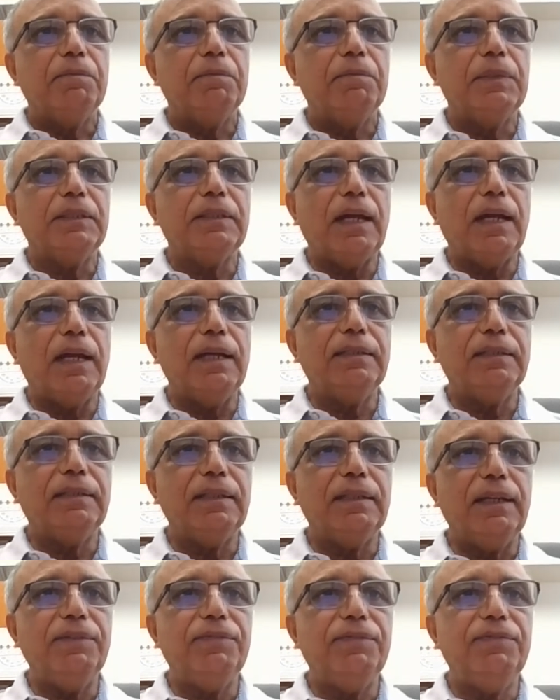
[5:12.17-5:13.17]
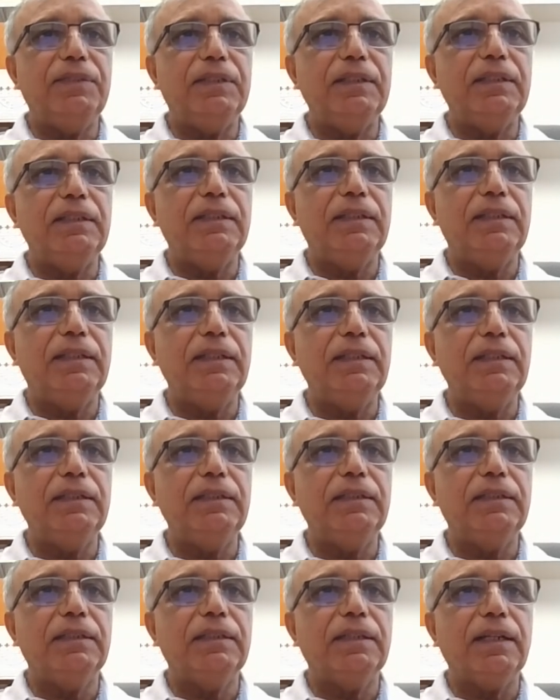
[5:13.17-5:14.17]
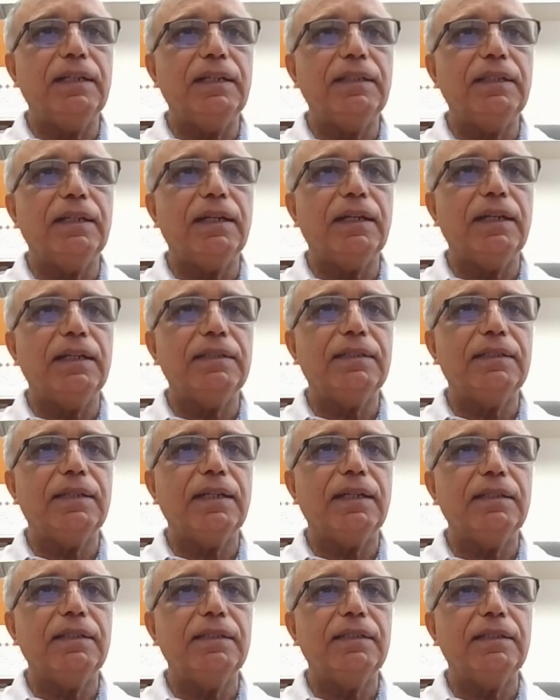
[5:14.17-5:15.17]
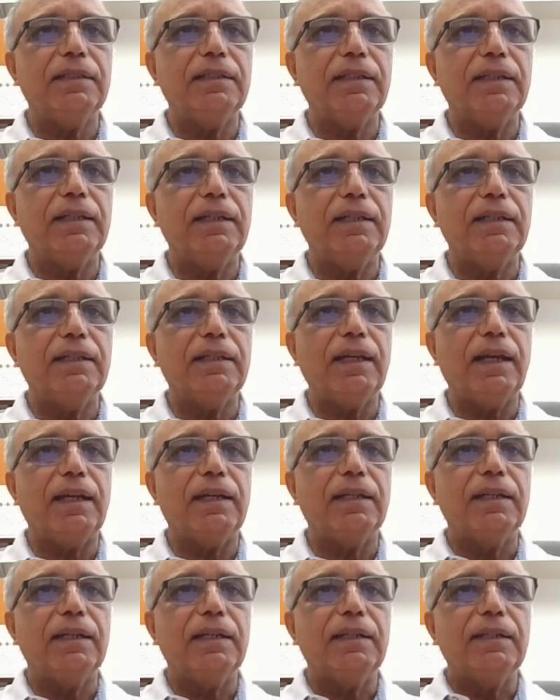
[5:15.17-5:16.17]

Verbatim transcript: Besides safety, these clinical studies indicate that